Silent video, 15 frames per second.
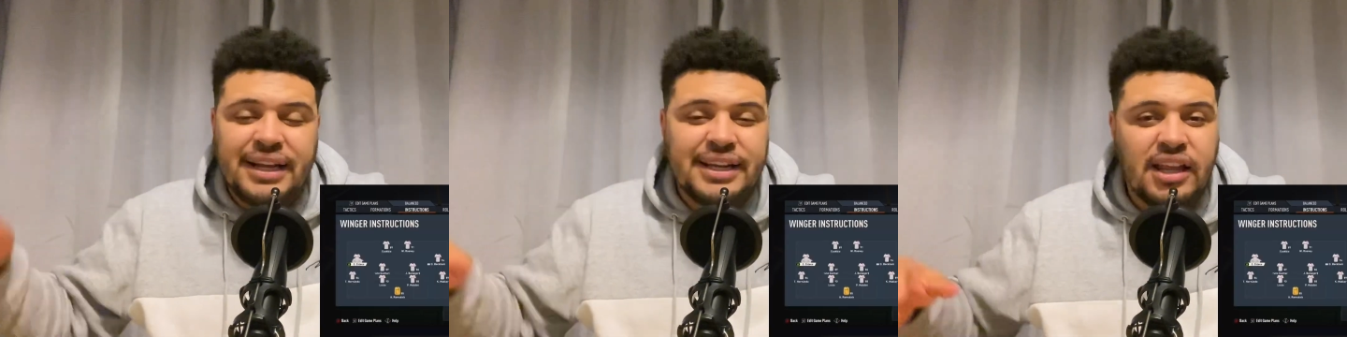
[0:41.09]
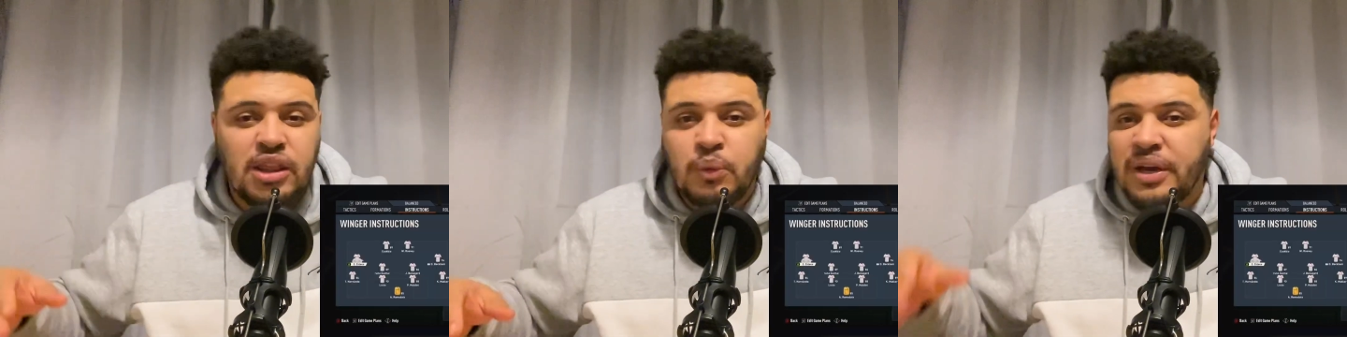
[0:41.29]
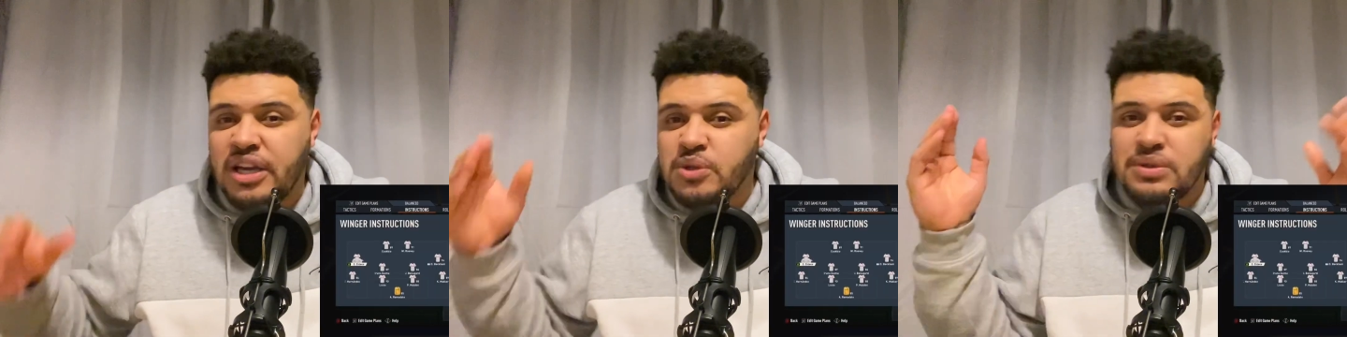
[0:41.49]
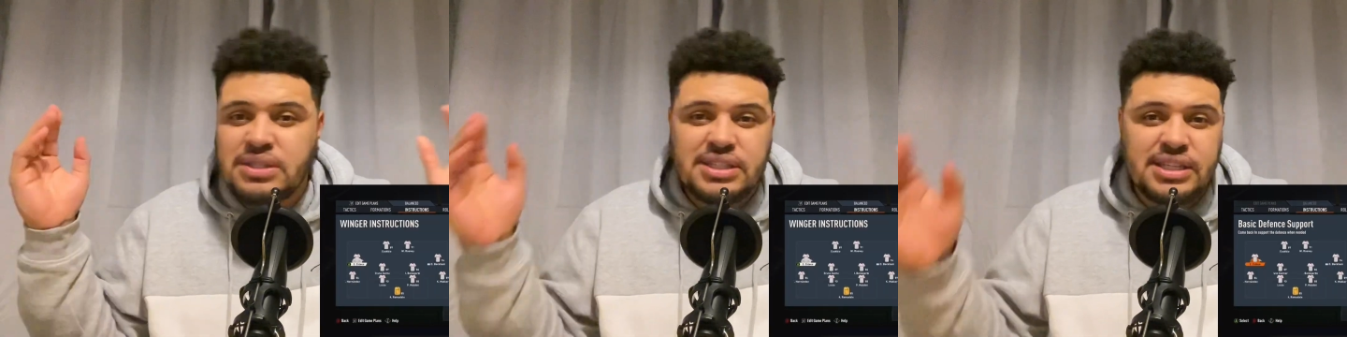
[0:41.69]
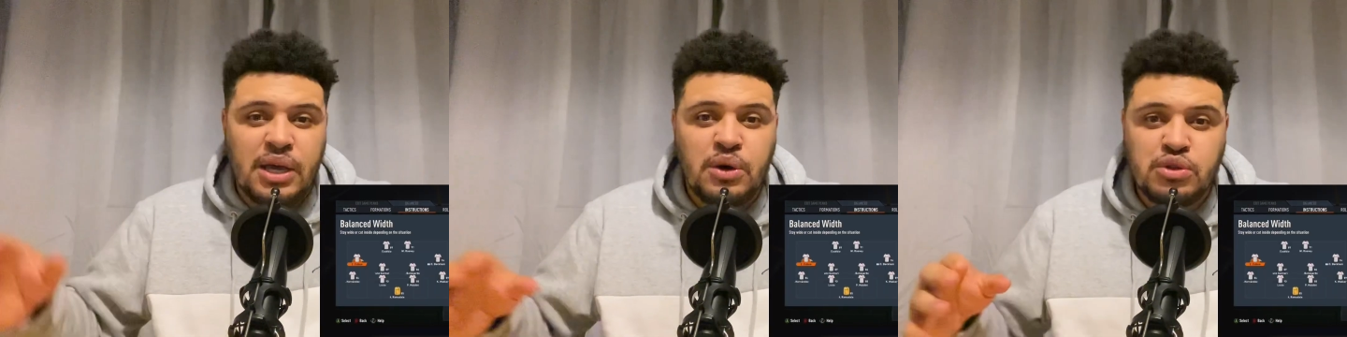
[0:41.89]
down the wings with
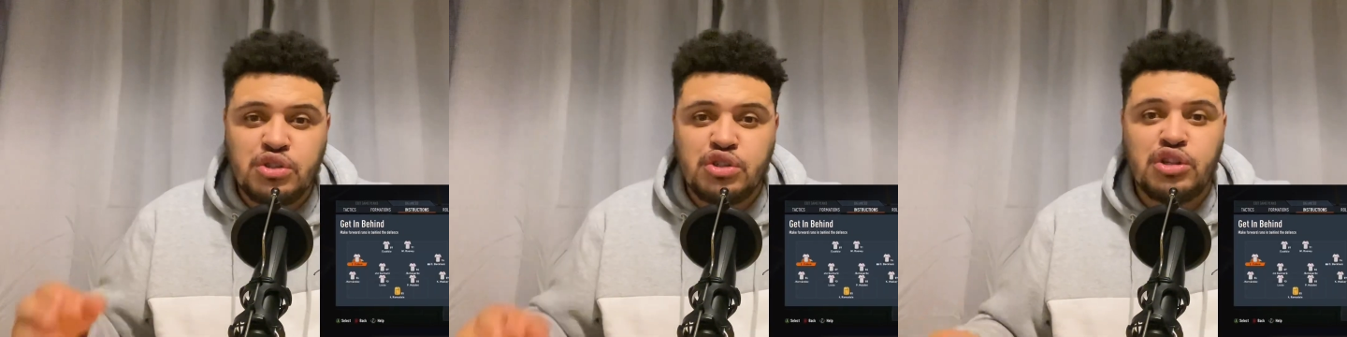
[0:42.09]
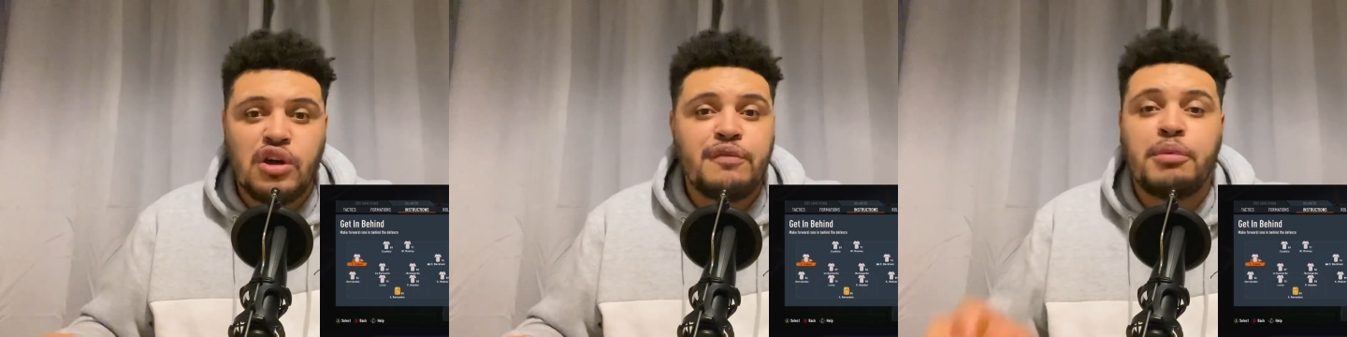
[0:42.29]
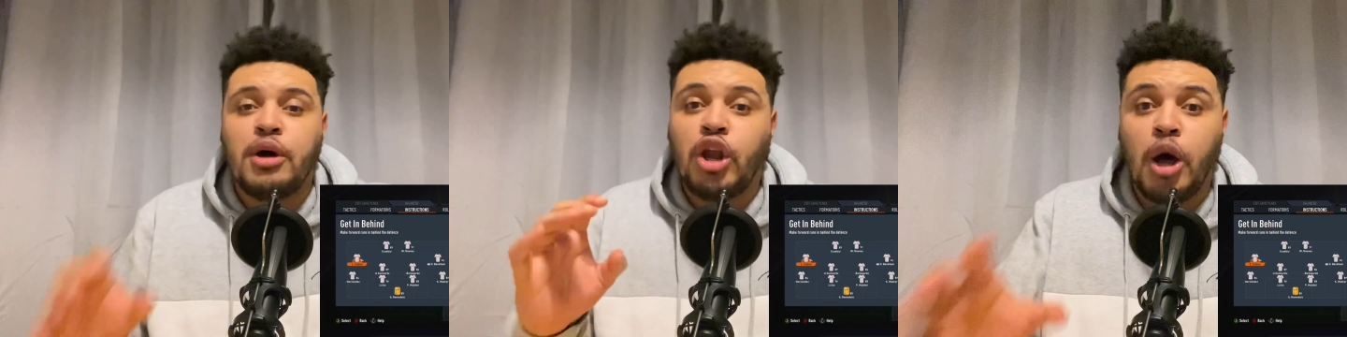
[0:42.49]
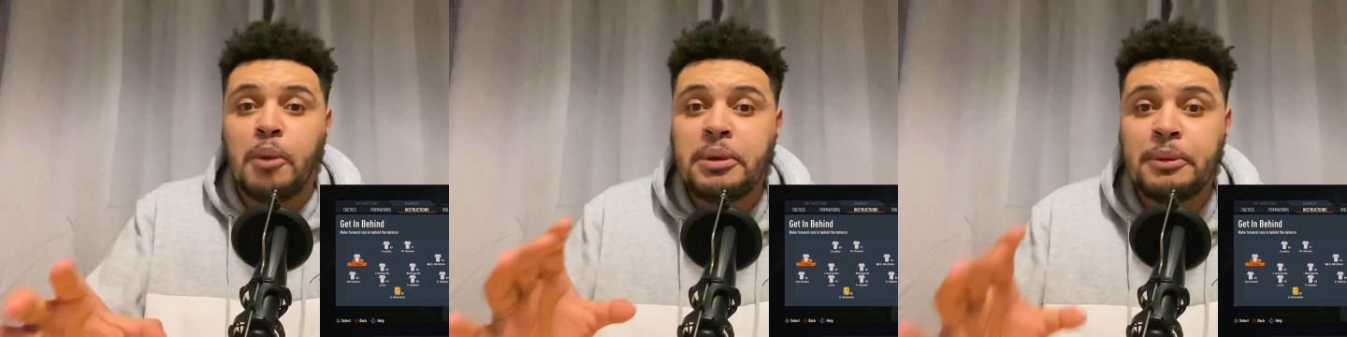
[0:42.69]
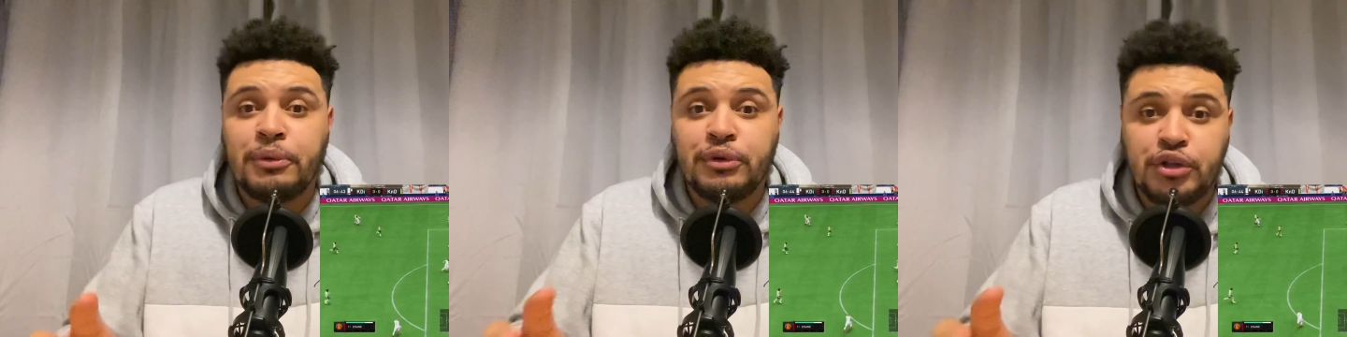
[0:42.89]
skills and stuff, but a lot of
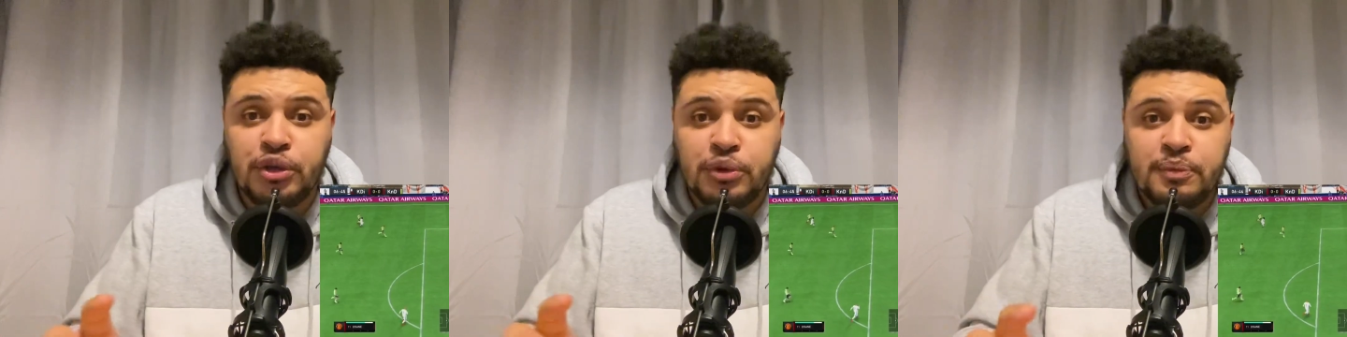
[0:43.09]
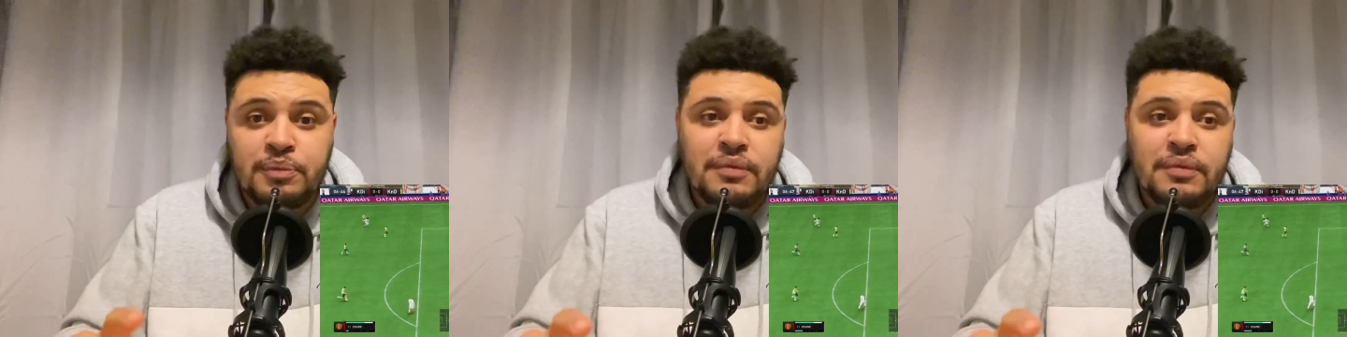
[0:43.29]
people do.